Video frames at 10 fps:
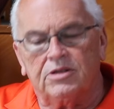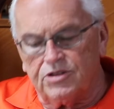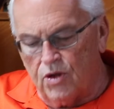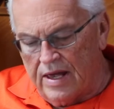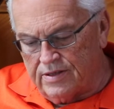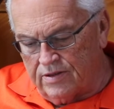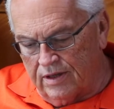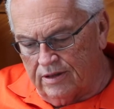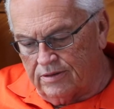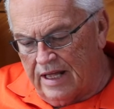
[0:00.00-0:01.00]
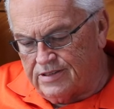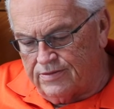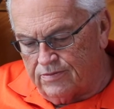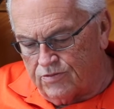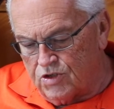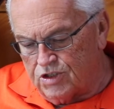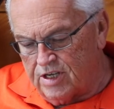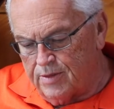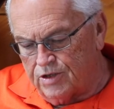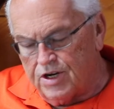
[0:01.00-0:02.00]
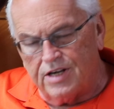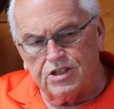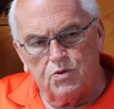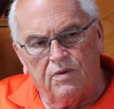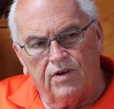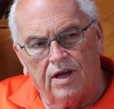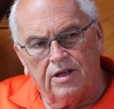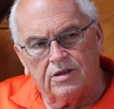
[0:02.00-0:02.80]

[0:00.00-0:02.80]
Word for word: So that's just some of the changes we've done.